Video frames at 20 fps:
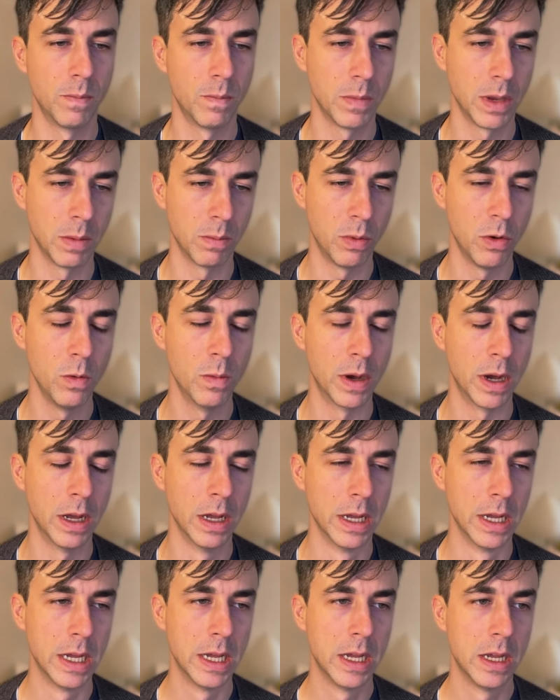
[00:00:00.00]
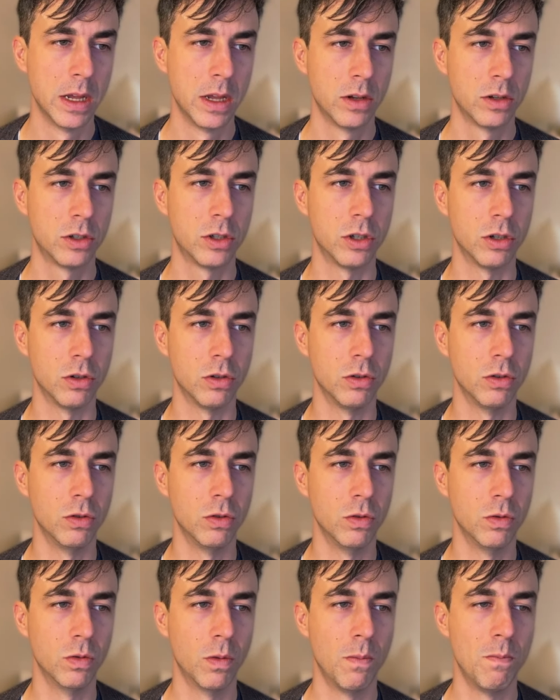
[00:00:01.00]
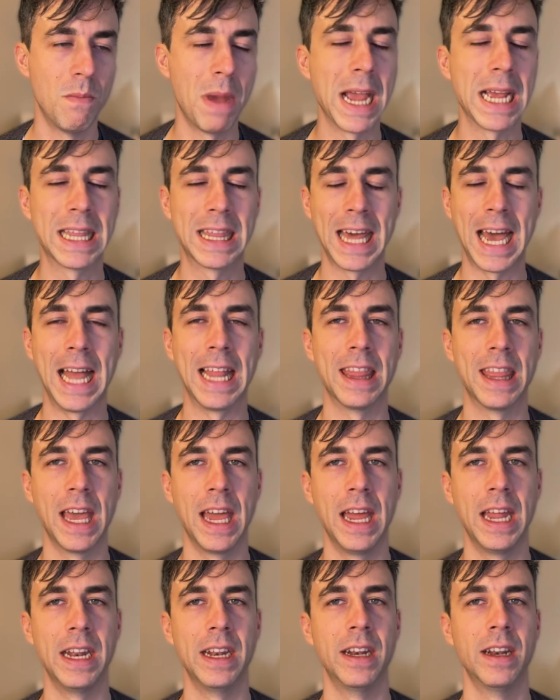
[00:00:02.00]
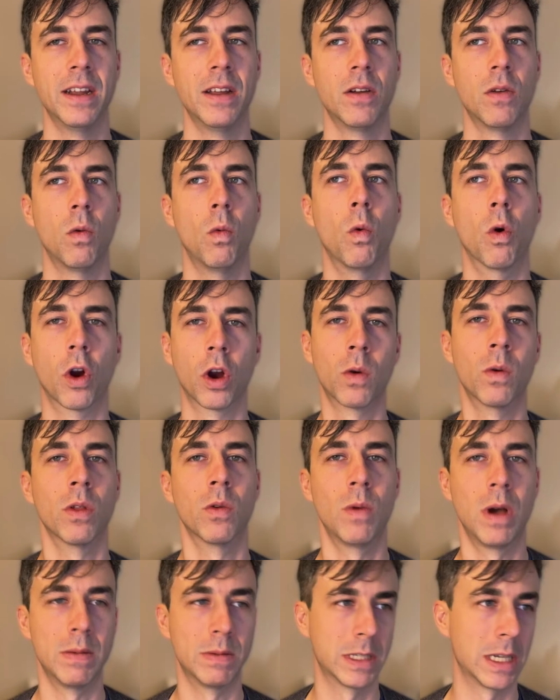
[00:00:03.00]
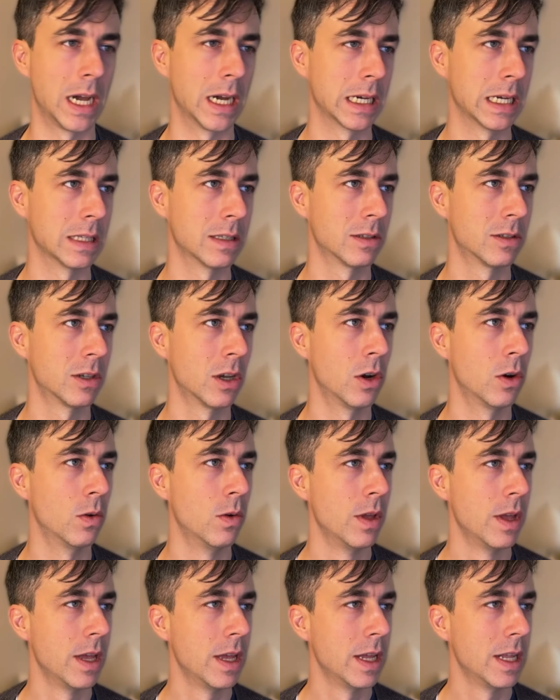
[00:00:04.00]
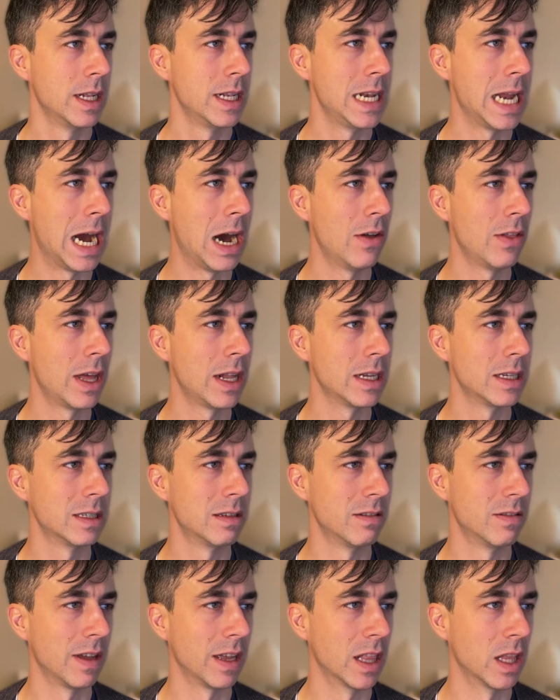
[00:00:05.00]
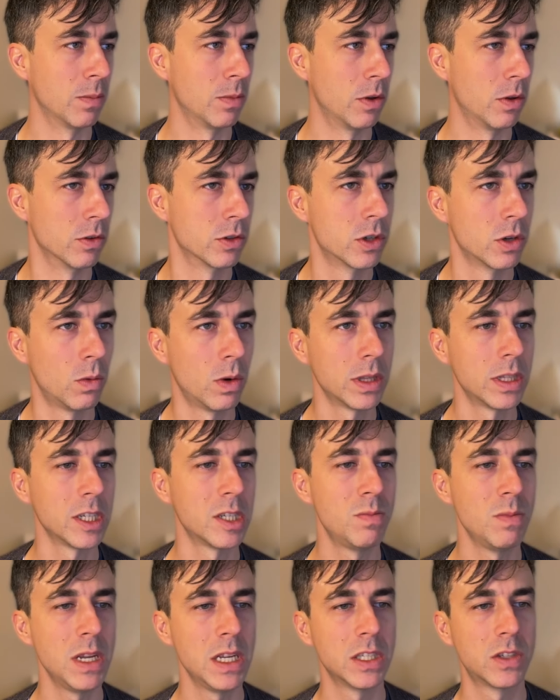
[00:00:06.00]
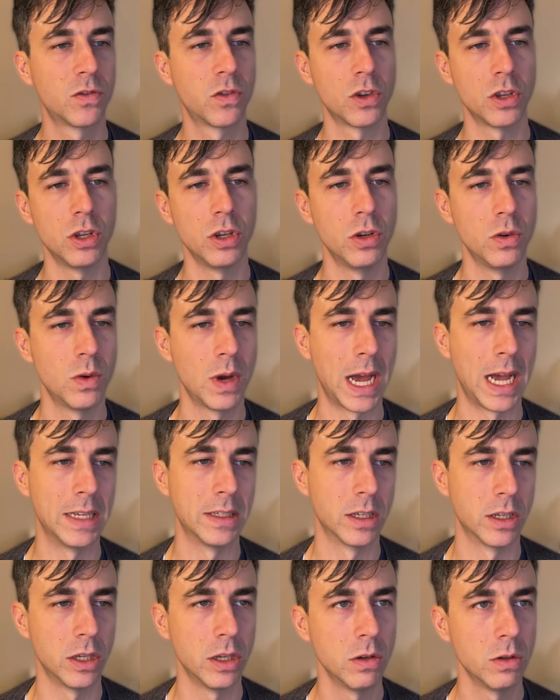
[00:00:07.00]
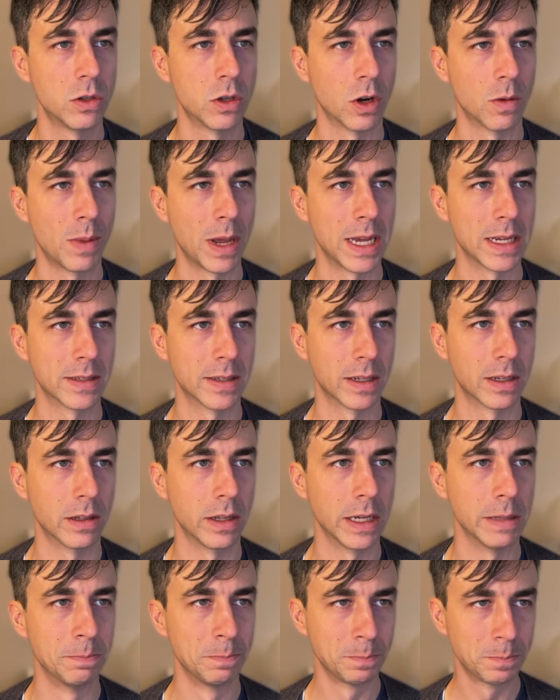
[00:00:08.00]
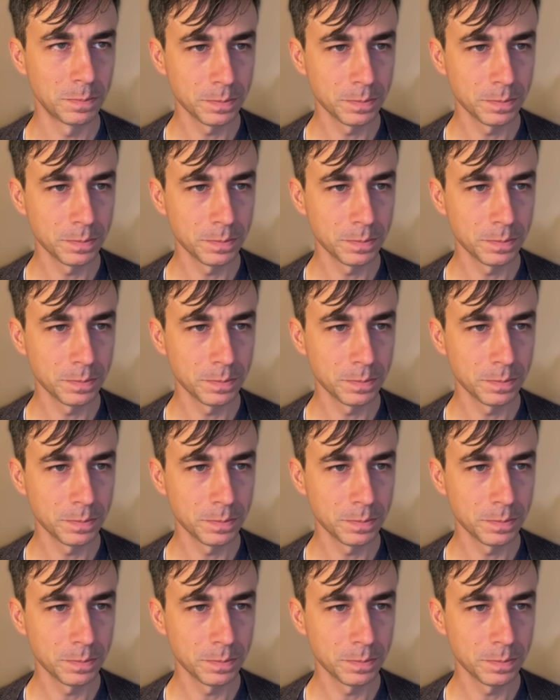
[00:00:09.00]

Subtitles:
in Puma to make that then work with WebSockets. So now that is available. So what this means for you as a user basically